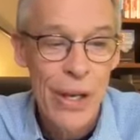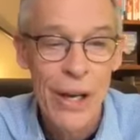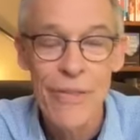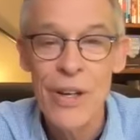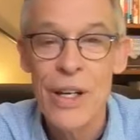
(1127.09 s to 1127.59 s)

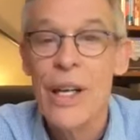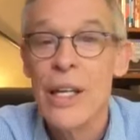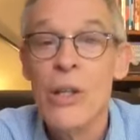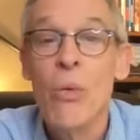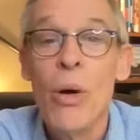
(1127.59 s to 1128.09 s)
of a
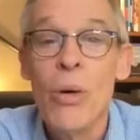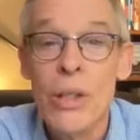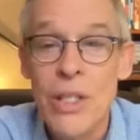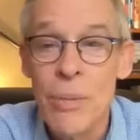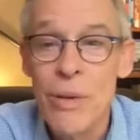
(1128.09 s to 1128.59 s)
you
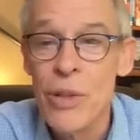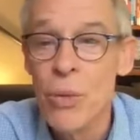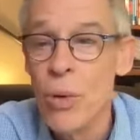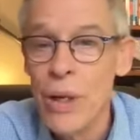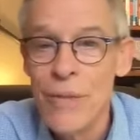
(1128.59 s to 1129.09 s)
won't some of you
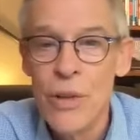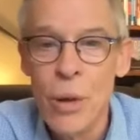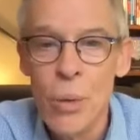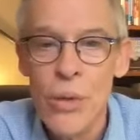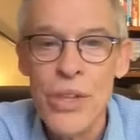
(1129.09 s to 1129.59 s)
won't even
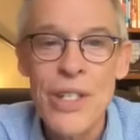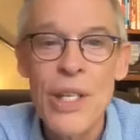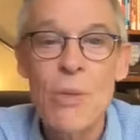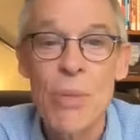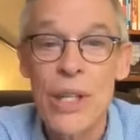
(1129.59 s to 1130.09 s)
know what this
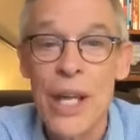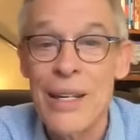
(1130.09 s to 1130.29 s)
is but